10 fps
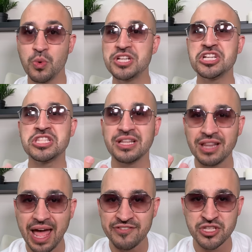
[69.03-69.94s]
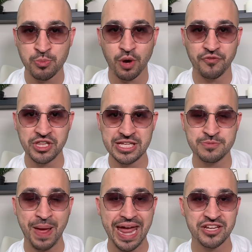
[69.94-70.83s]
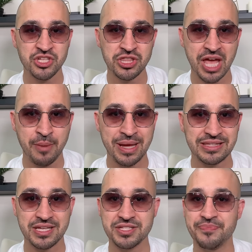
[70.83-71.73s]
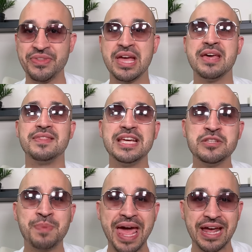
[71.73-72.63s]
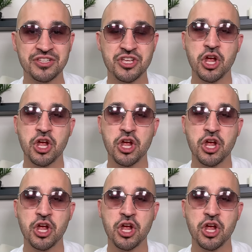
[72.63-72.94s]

which is the life support for these banks. So you think about this. These banks